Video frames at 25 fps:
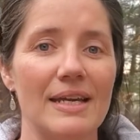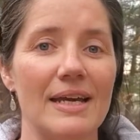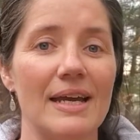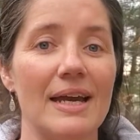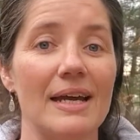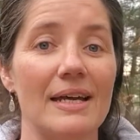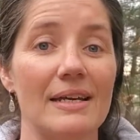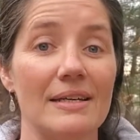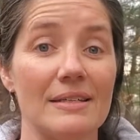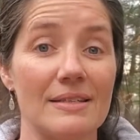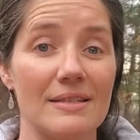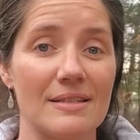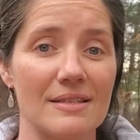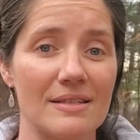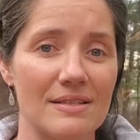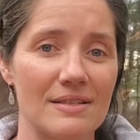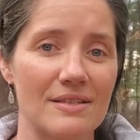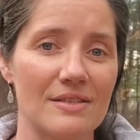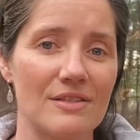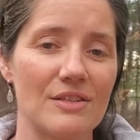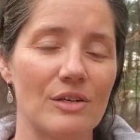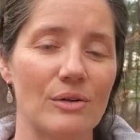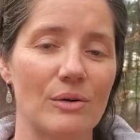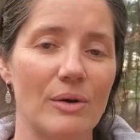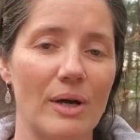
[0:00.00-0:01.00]
Yes.
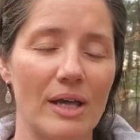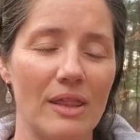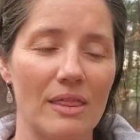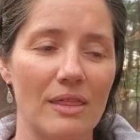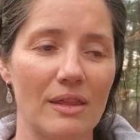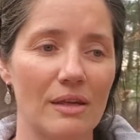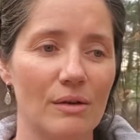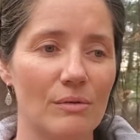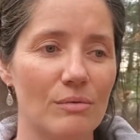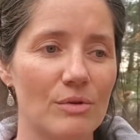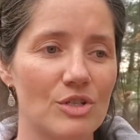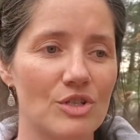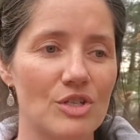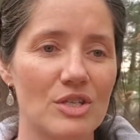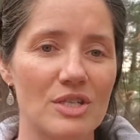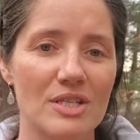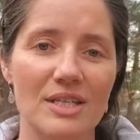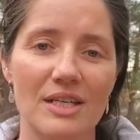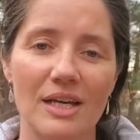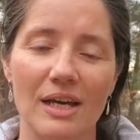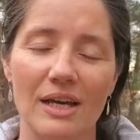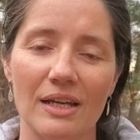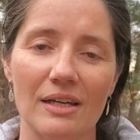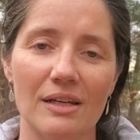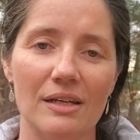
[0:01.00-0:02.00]
So I think we just
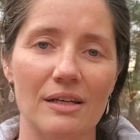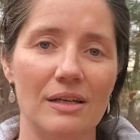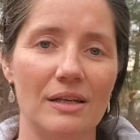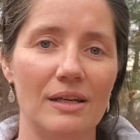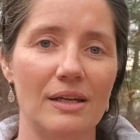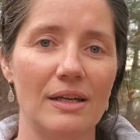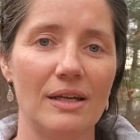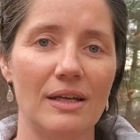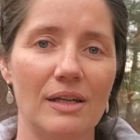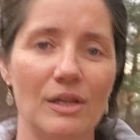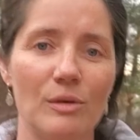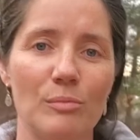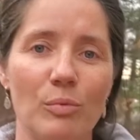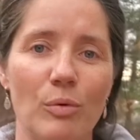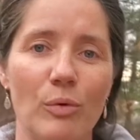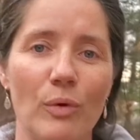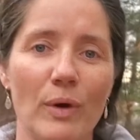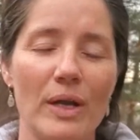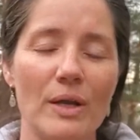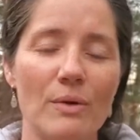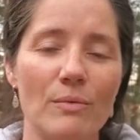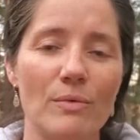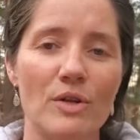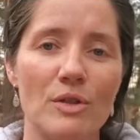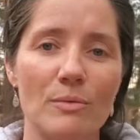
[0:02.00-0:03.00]
kind of hit a
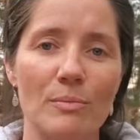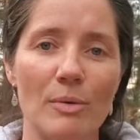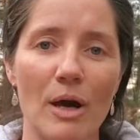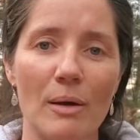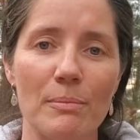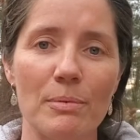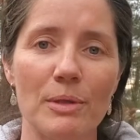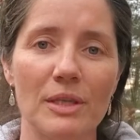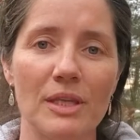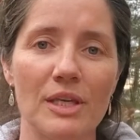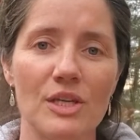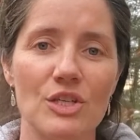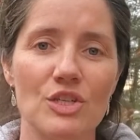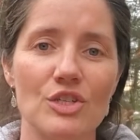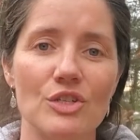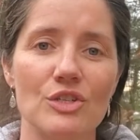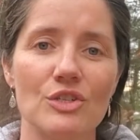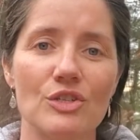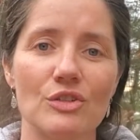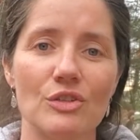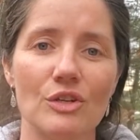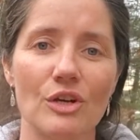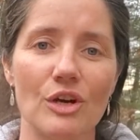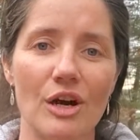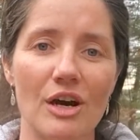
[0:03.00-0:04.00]
point where the population
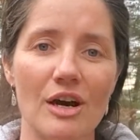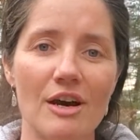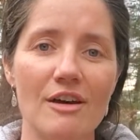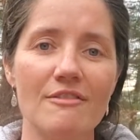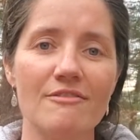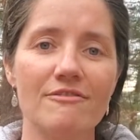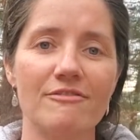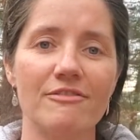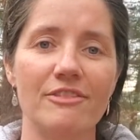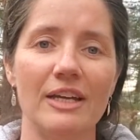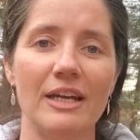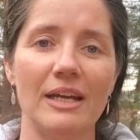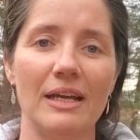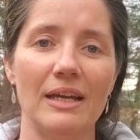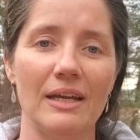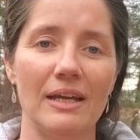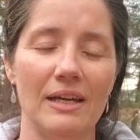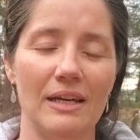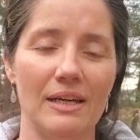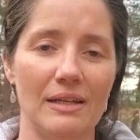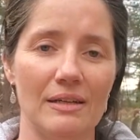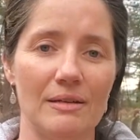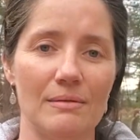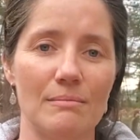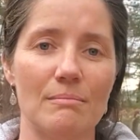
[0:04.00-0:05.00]
took off,
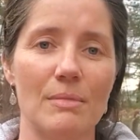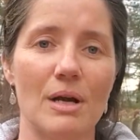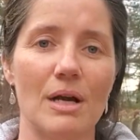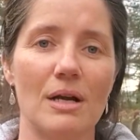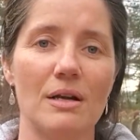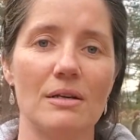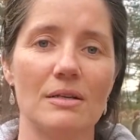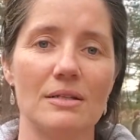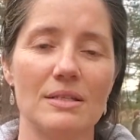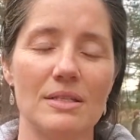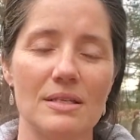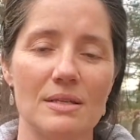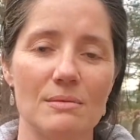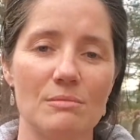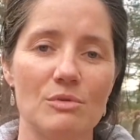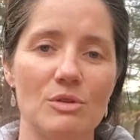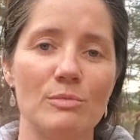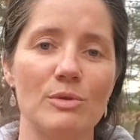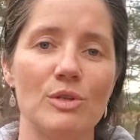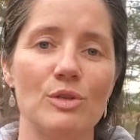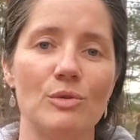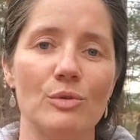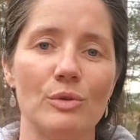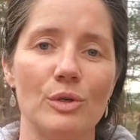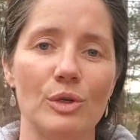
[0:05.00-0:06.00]
and marten seem to
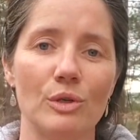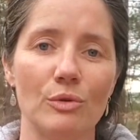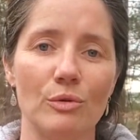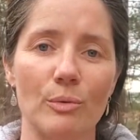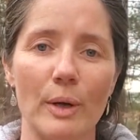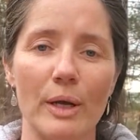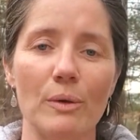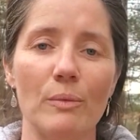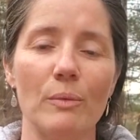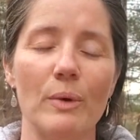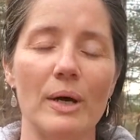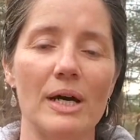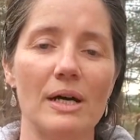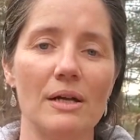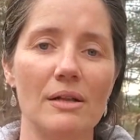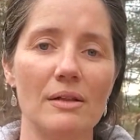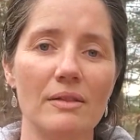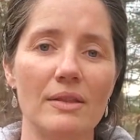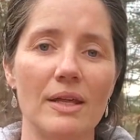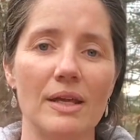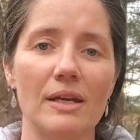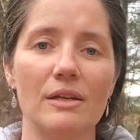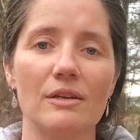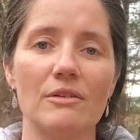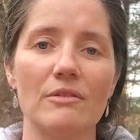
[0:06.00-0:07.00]
be doing quite well.
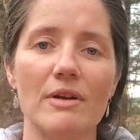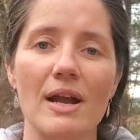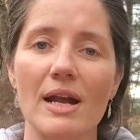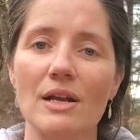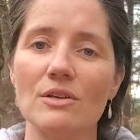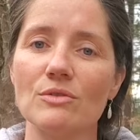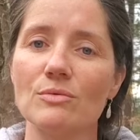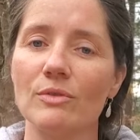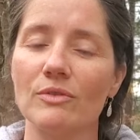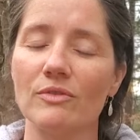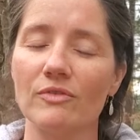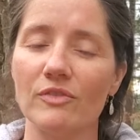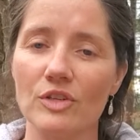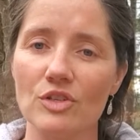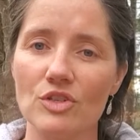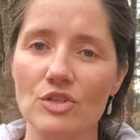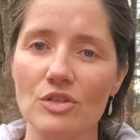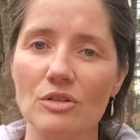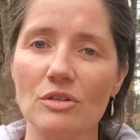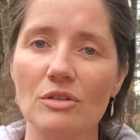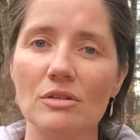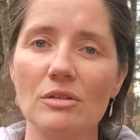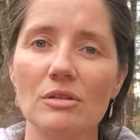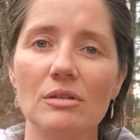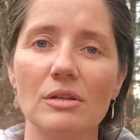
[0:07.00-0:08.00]
They interact with
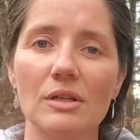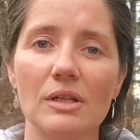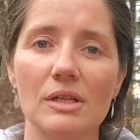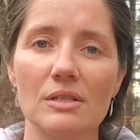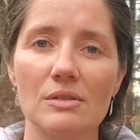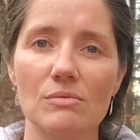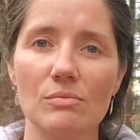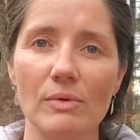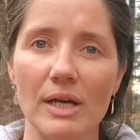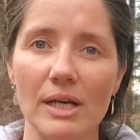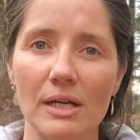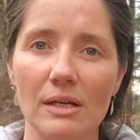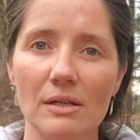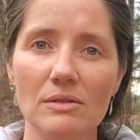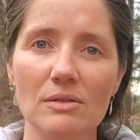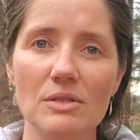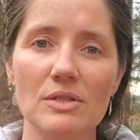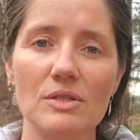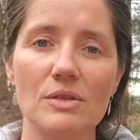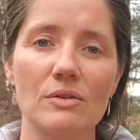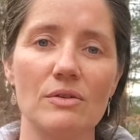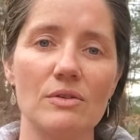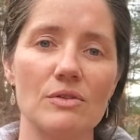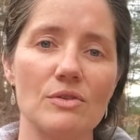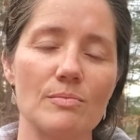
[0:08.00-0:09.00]
fisher as well,
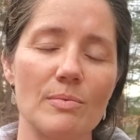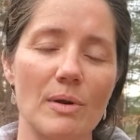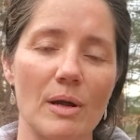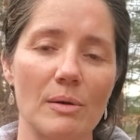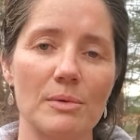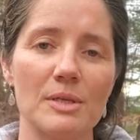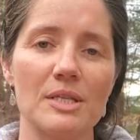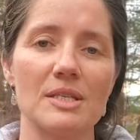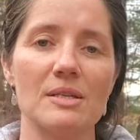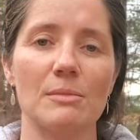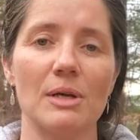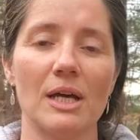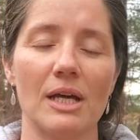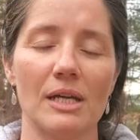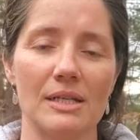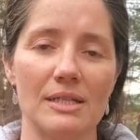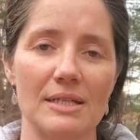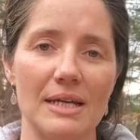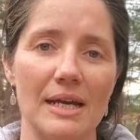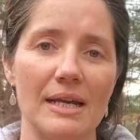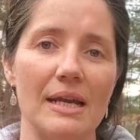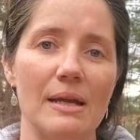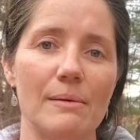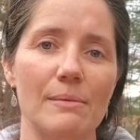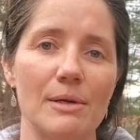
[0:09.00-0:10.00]
so there's probably some kind of
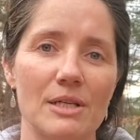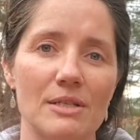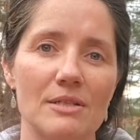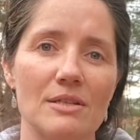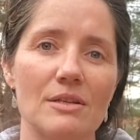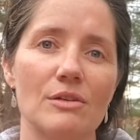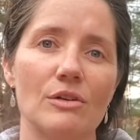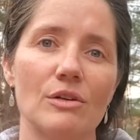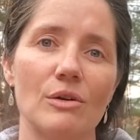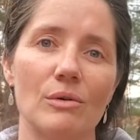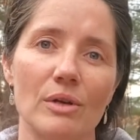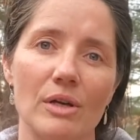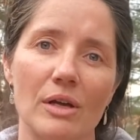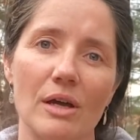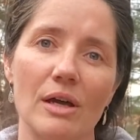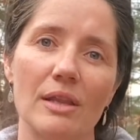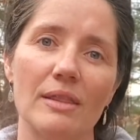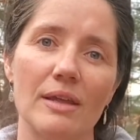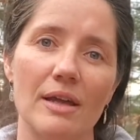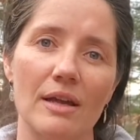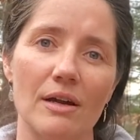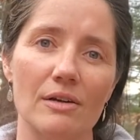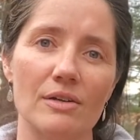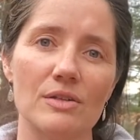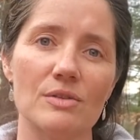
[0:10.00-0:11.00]
dynamics that are going on
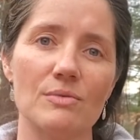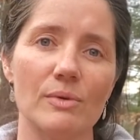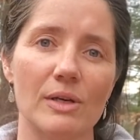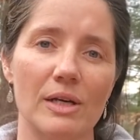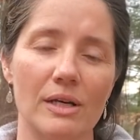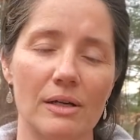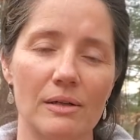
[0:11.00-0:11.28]
there as well.